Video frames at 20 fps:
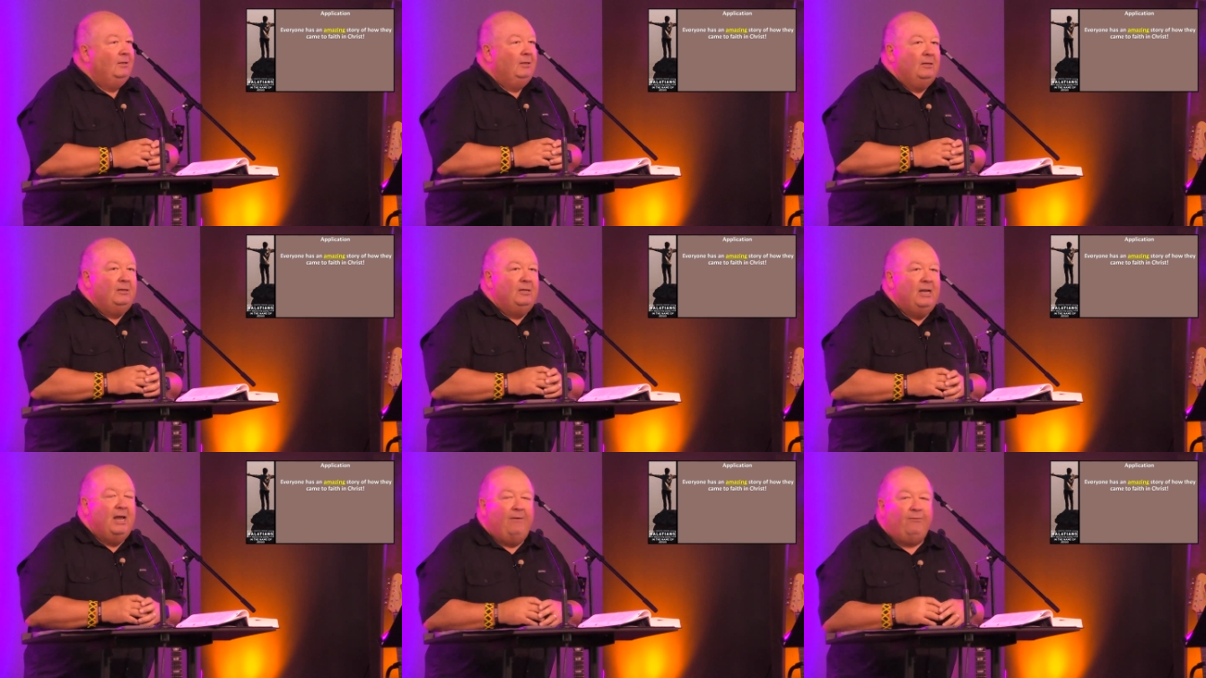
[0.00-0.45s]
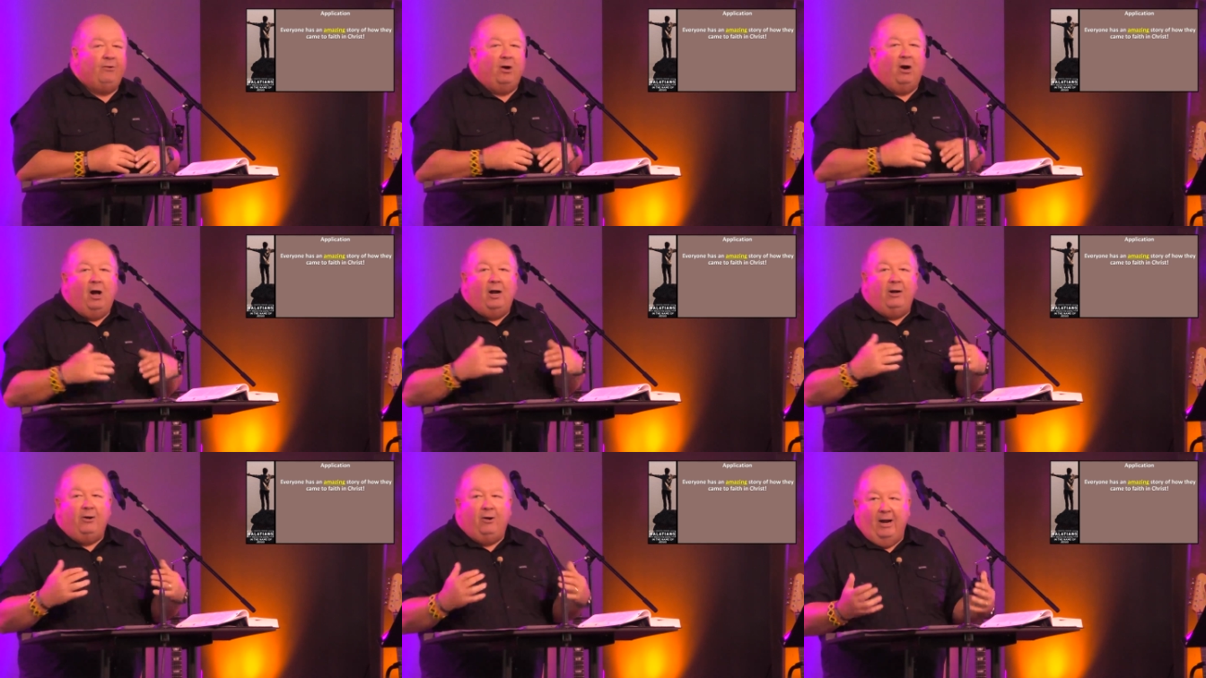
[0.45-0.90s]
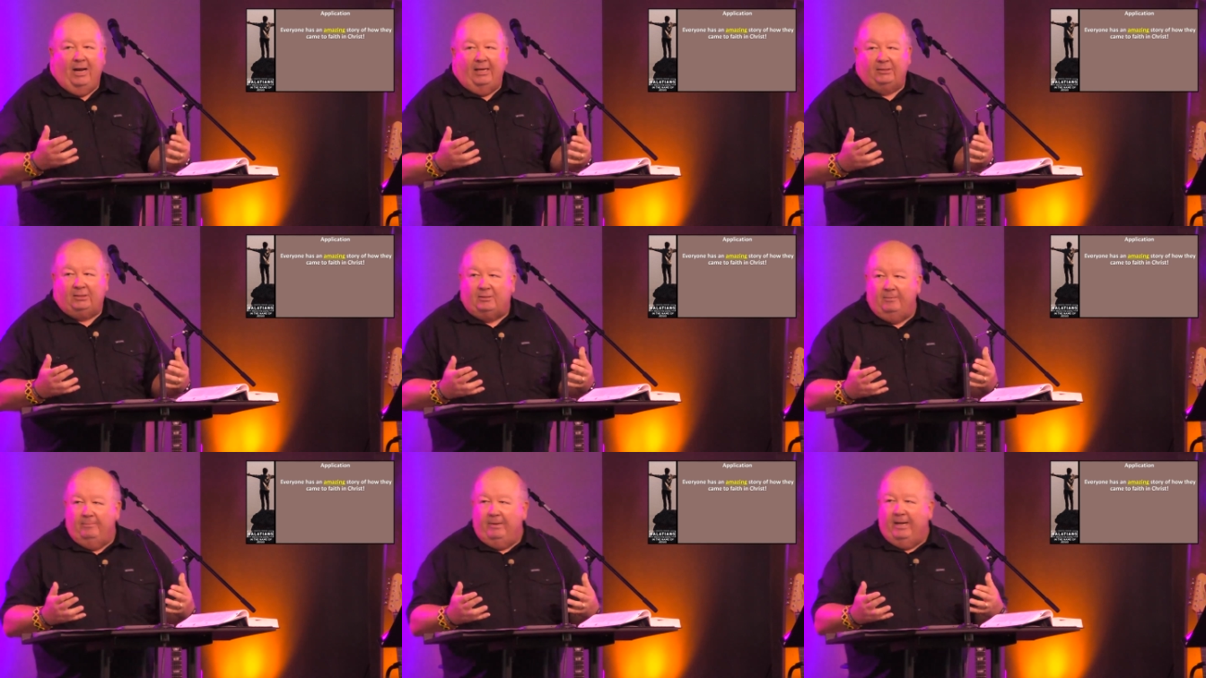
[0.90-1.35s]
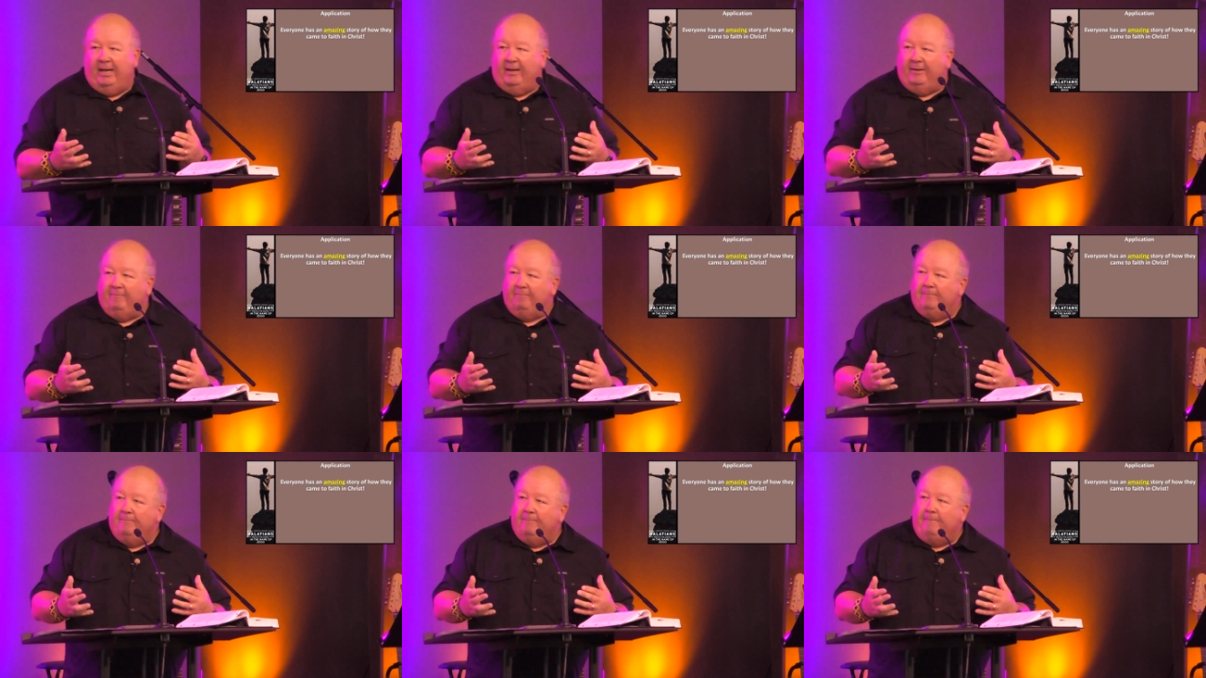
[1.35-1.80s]
Never underestimate.
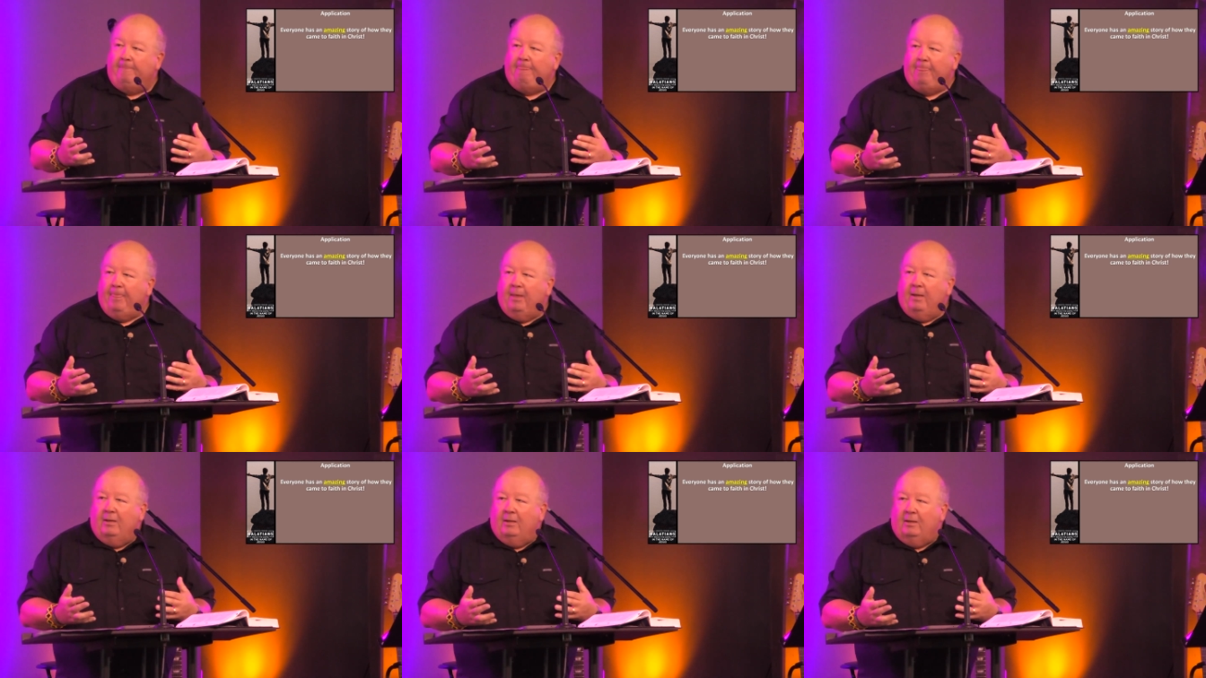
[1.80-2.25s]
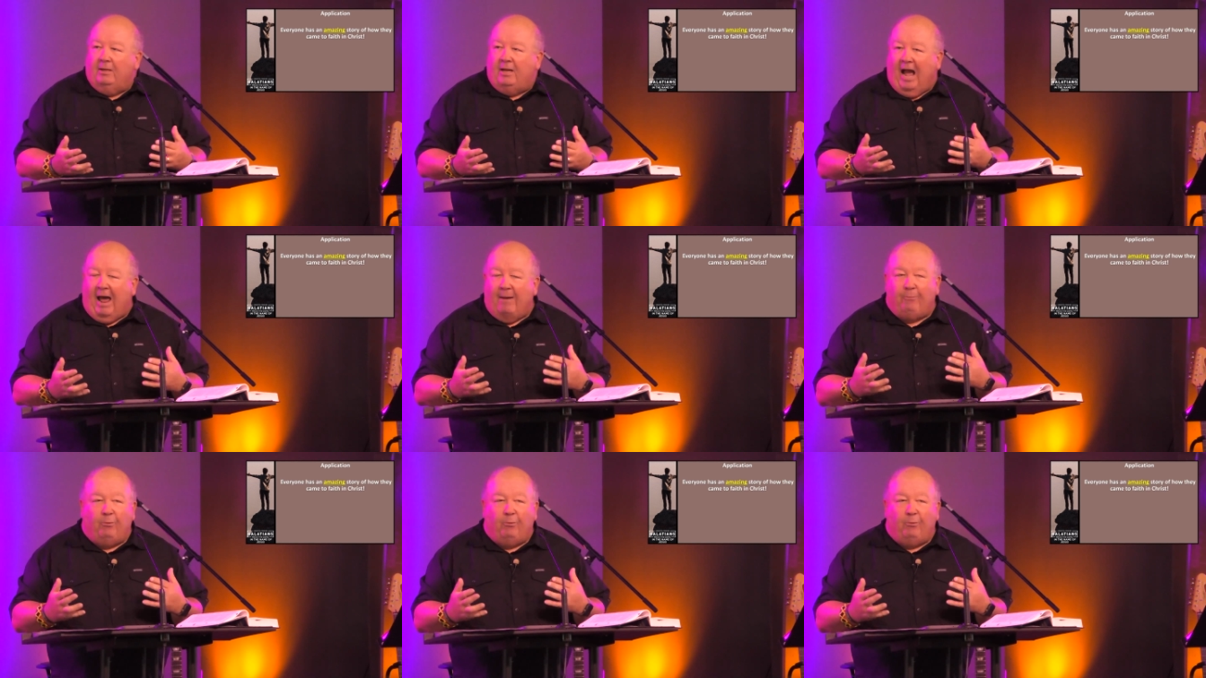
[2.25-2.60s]
God